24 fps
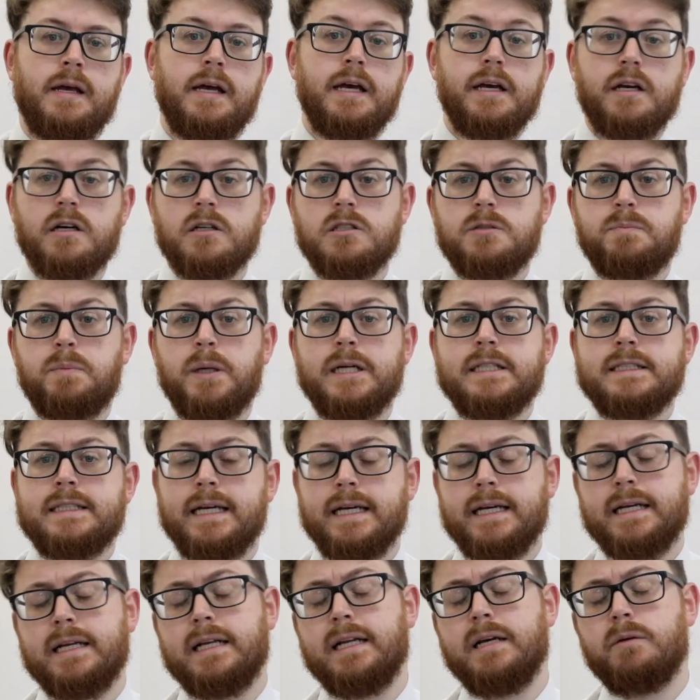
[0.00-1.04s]
It goes
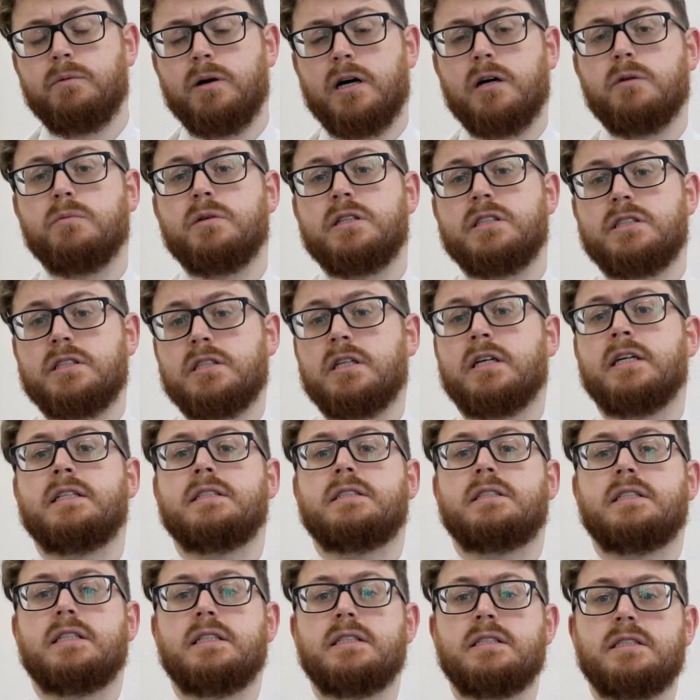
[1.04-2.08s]
particularly well with
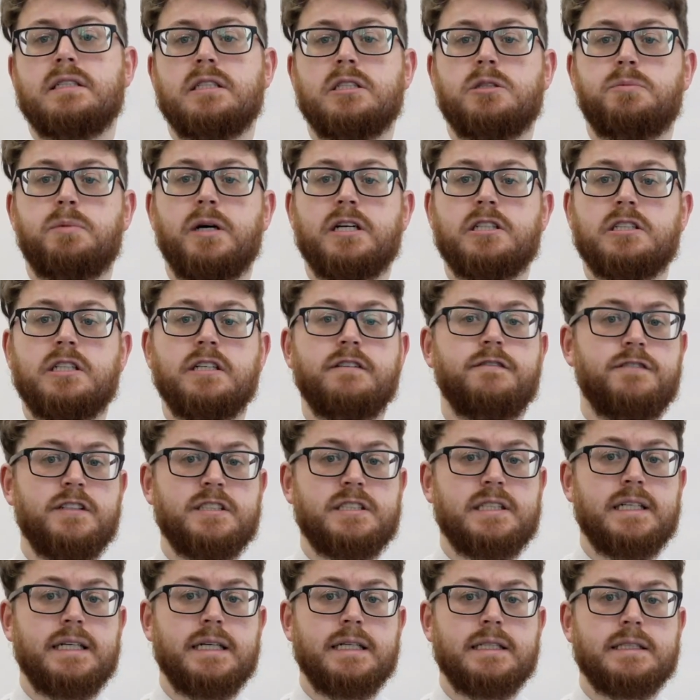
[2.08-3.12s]
sciences, especially
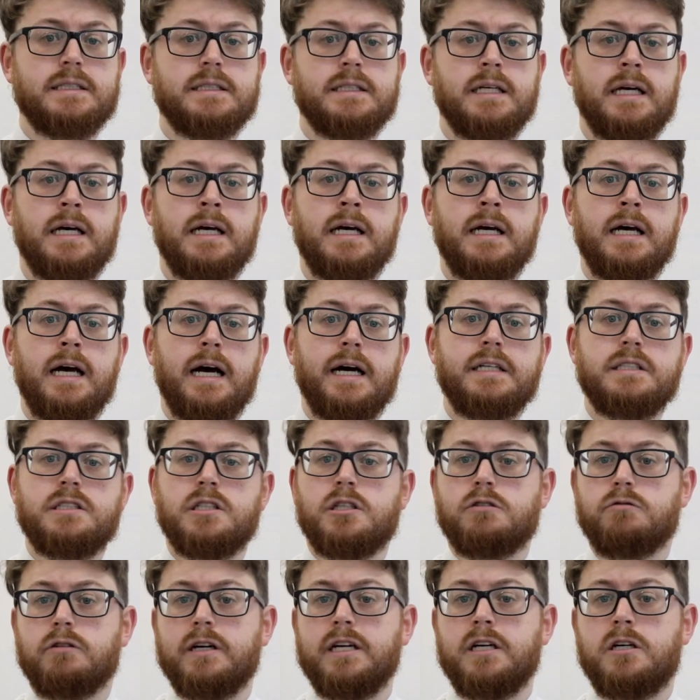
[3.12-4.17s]
physics, and is
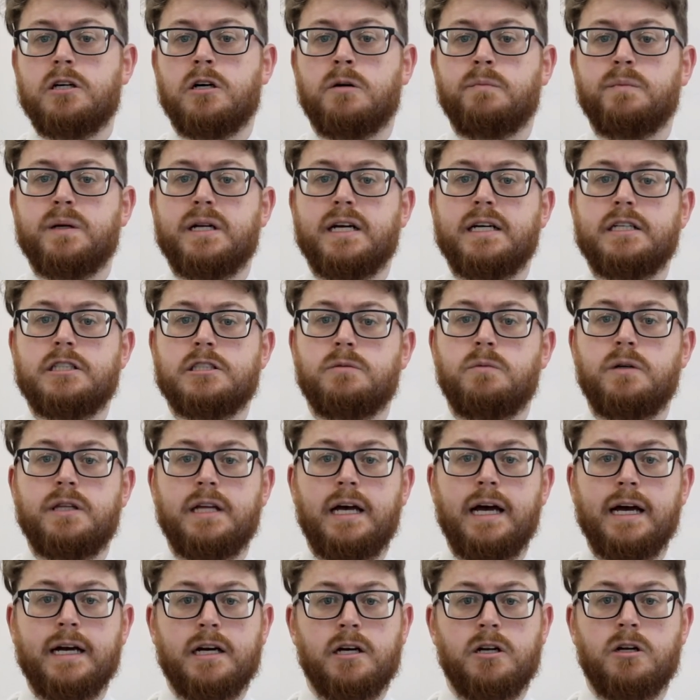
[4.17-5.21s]
a great combination
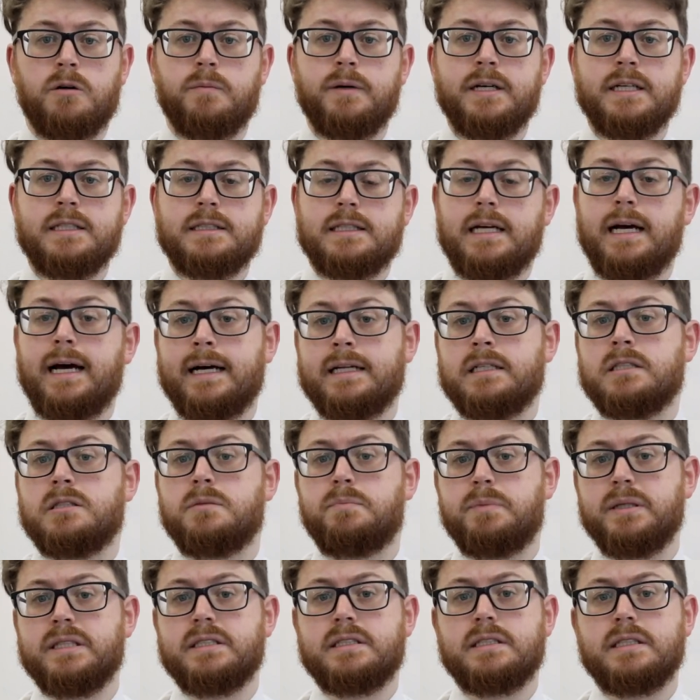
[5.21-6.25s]
with economics
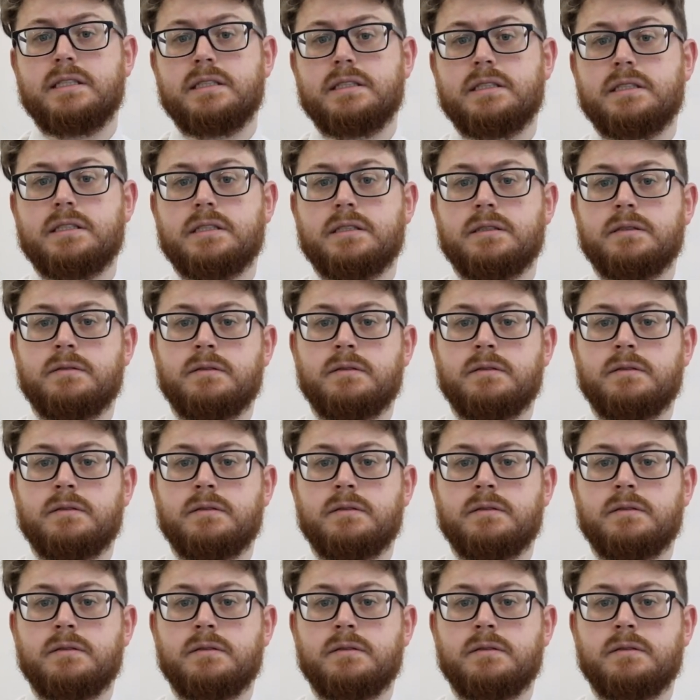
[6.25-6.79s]
and business.